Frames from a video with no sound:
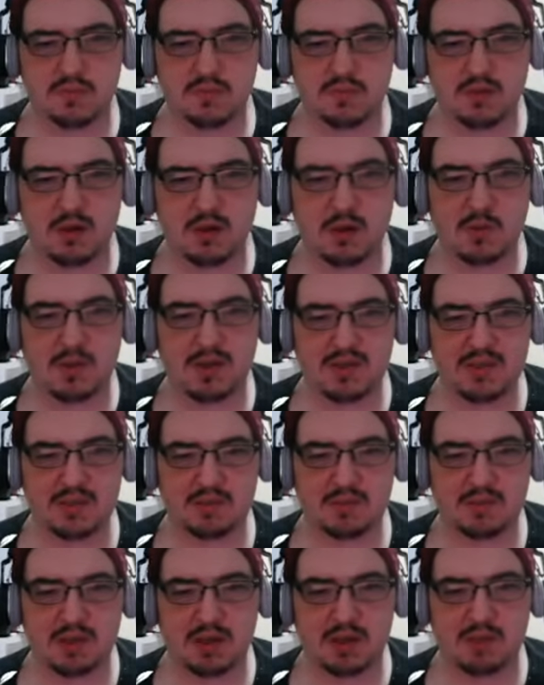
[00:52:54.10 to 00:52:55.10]
a waste of
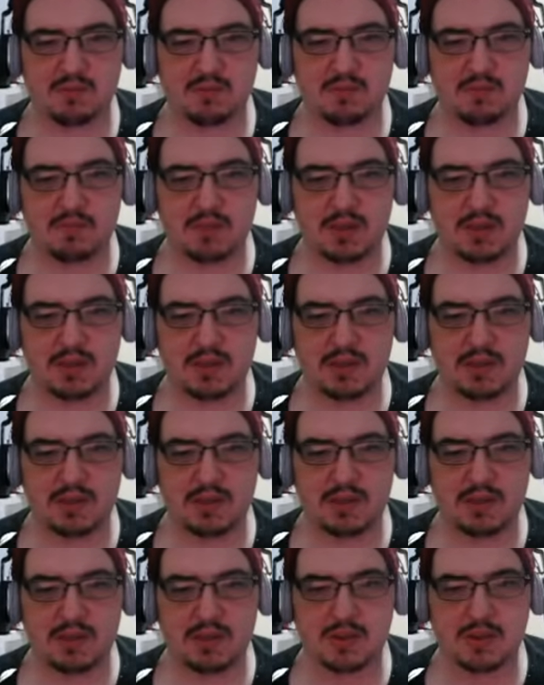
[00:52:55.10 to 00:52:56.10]
time because
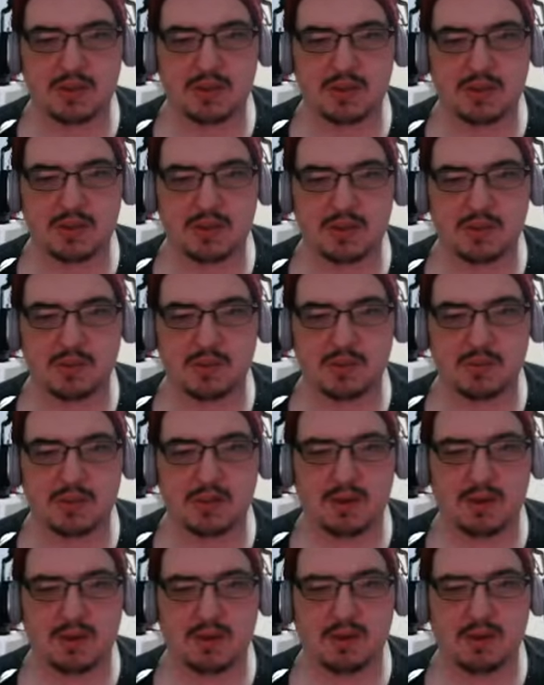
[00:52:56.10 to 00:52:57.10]
I mean every so
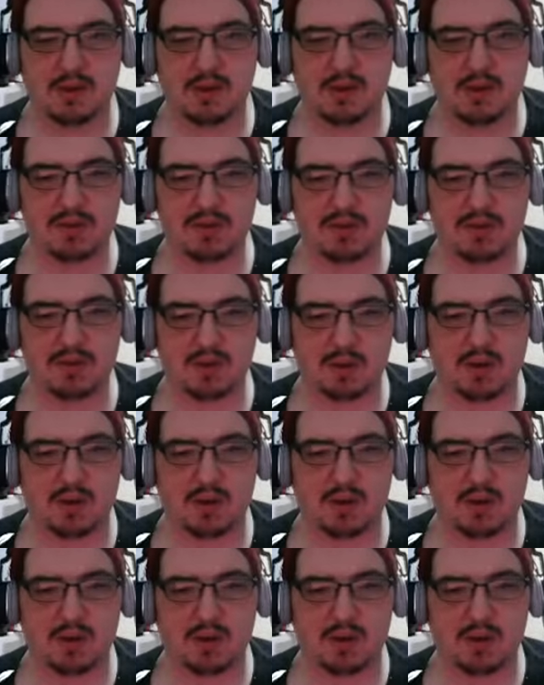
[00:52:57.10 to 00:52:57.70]
often there's